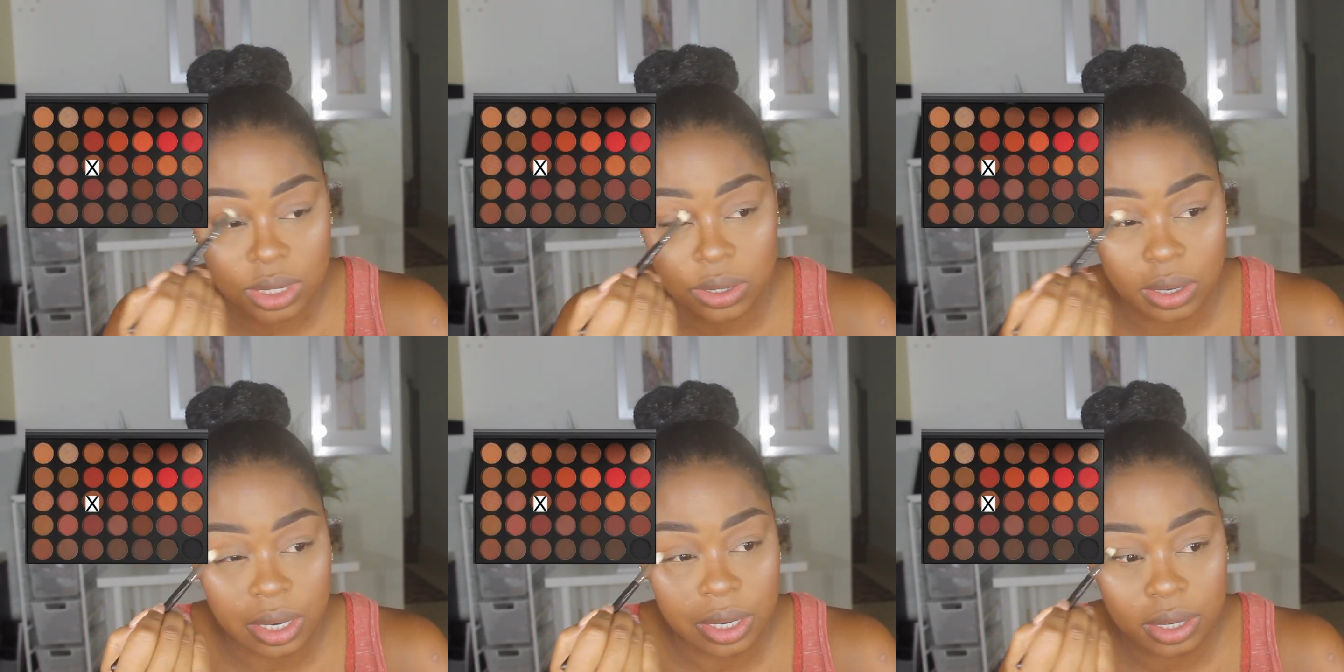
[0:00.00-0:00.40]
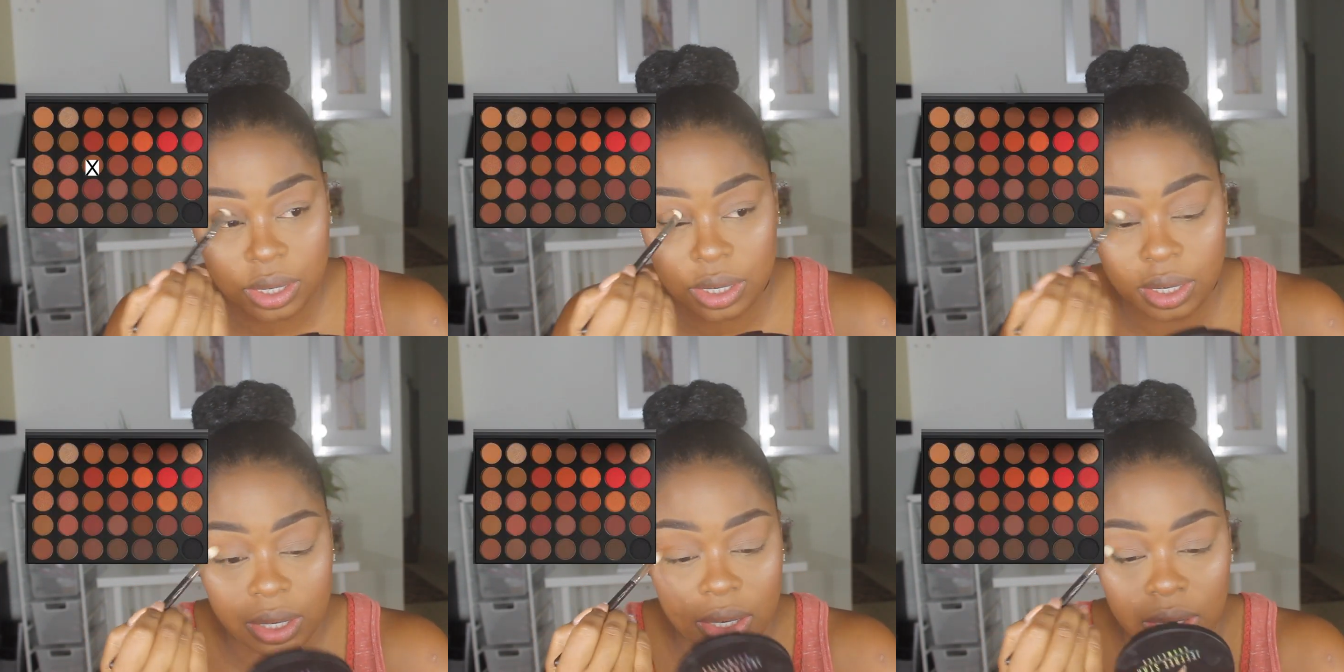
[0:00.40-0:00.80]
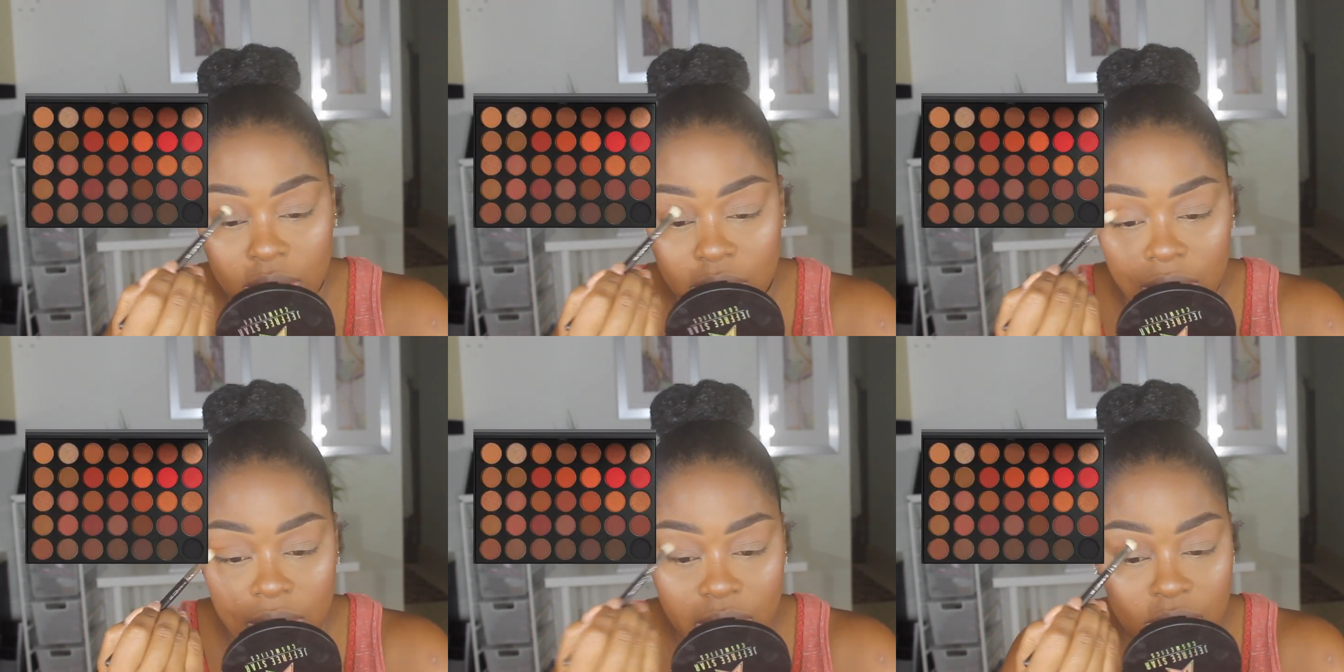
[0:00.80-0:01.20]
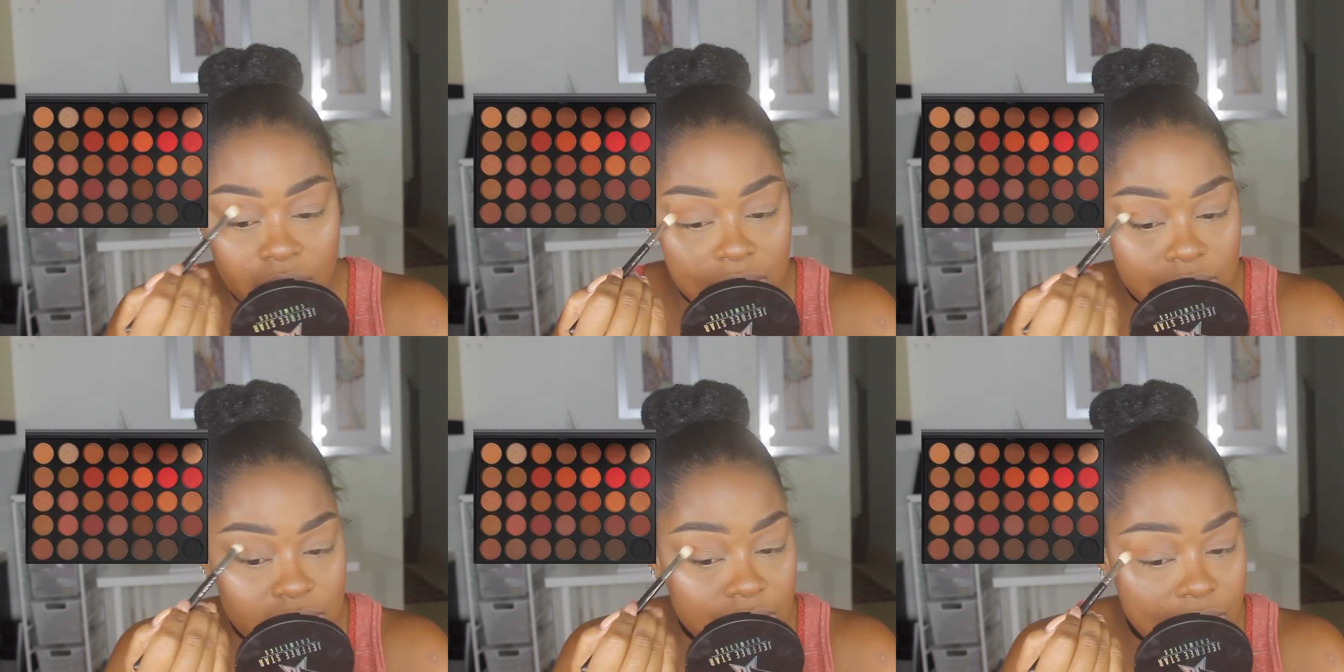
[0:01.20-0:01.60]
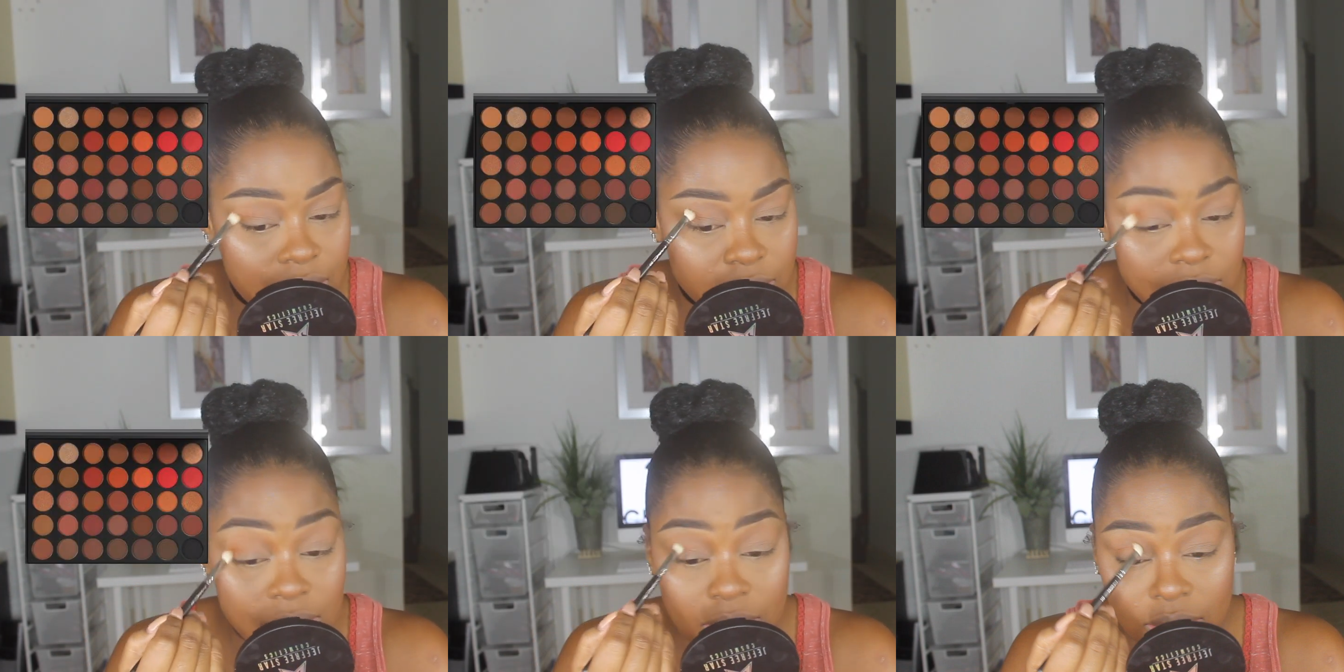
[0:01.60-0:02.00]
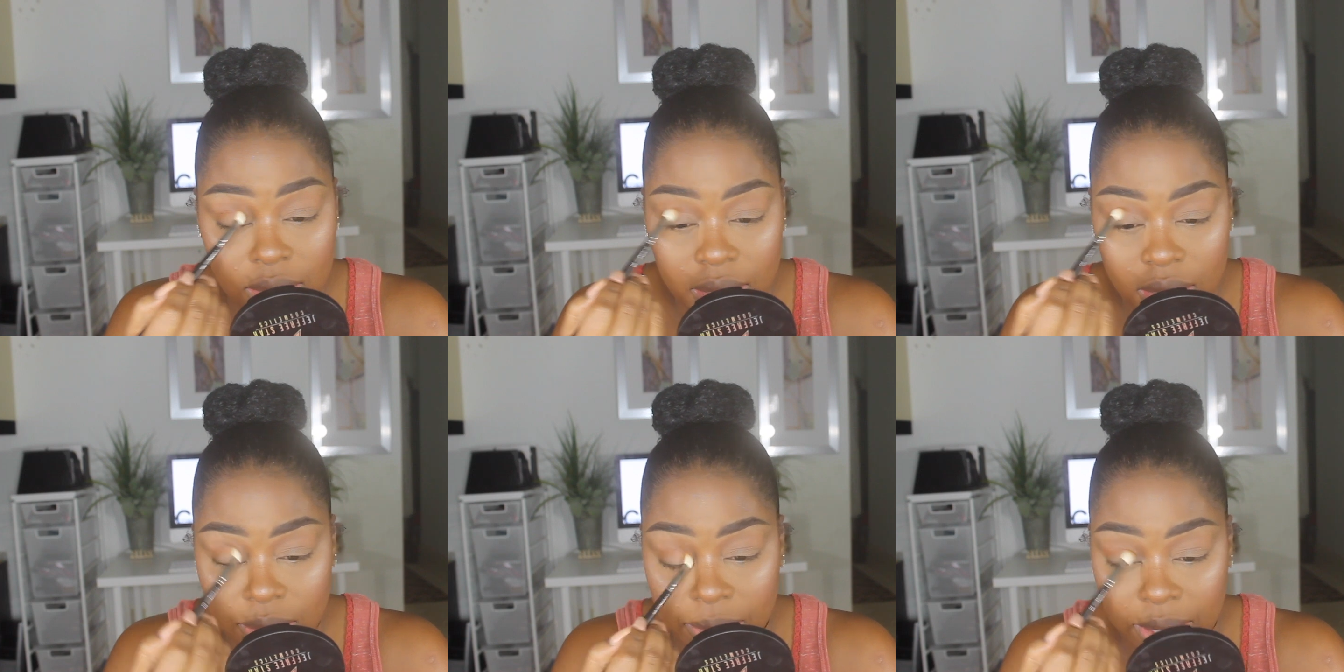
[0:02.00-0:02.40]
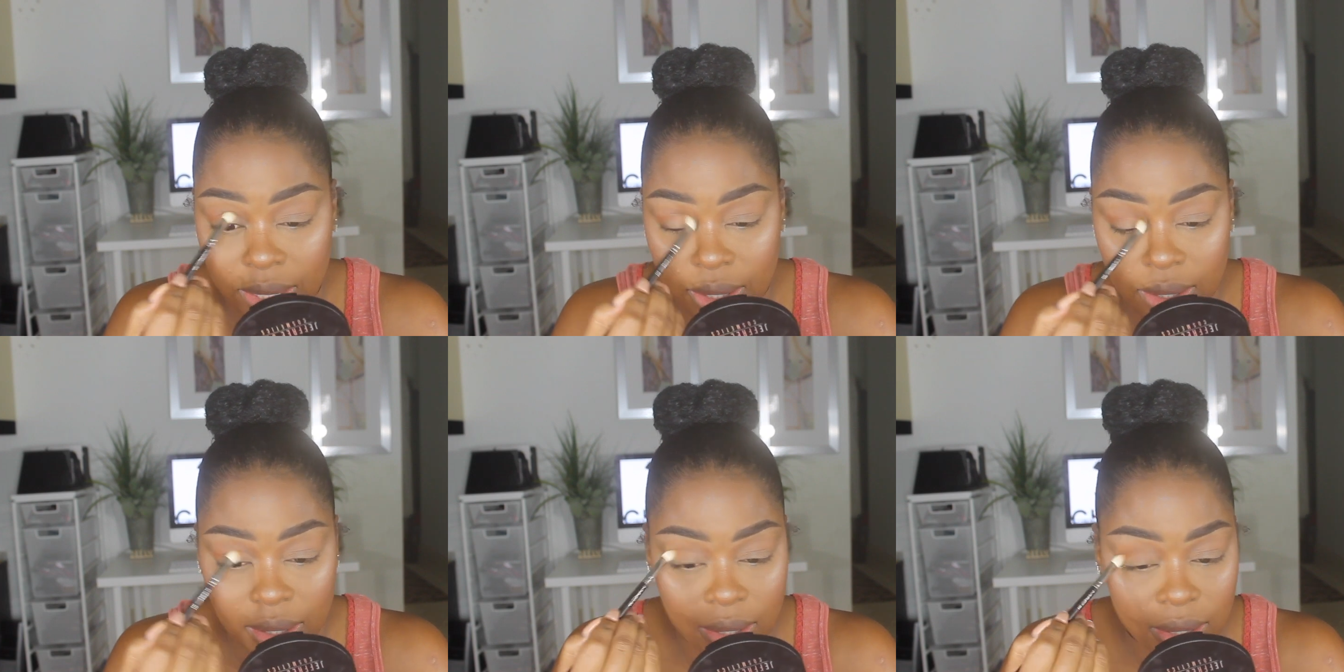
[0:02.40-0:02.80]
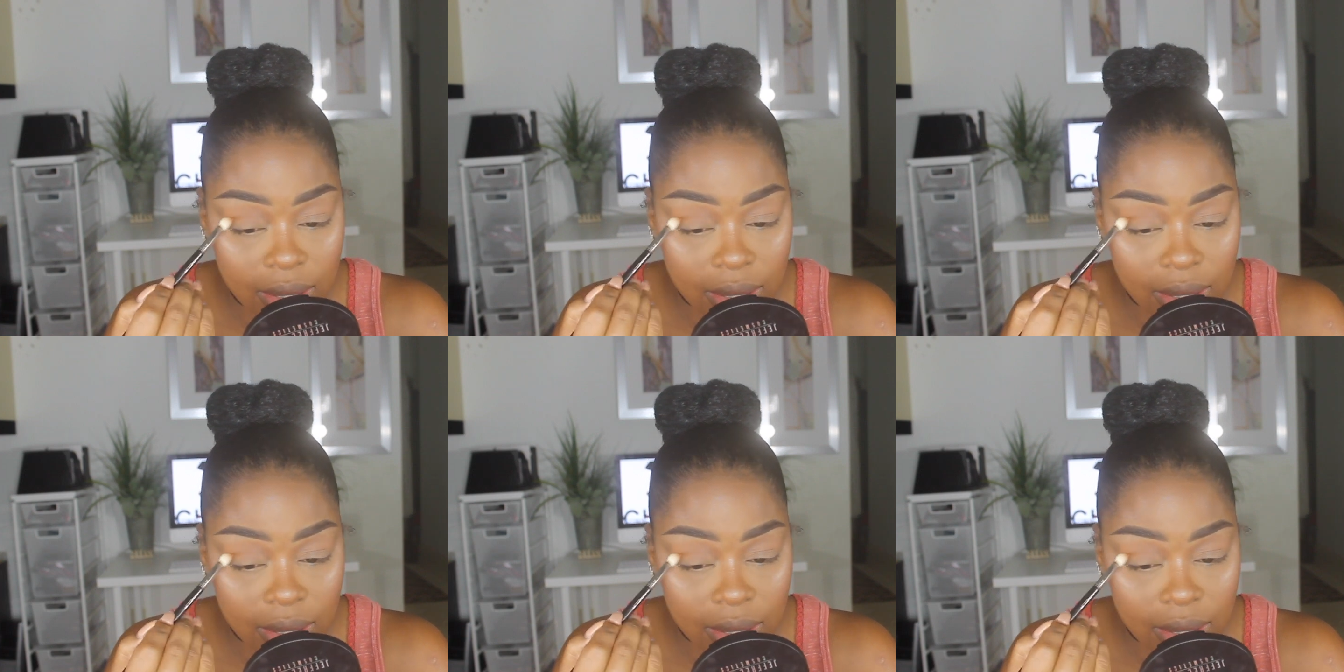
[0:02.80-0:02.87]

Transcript: darker than tan, just a little bit,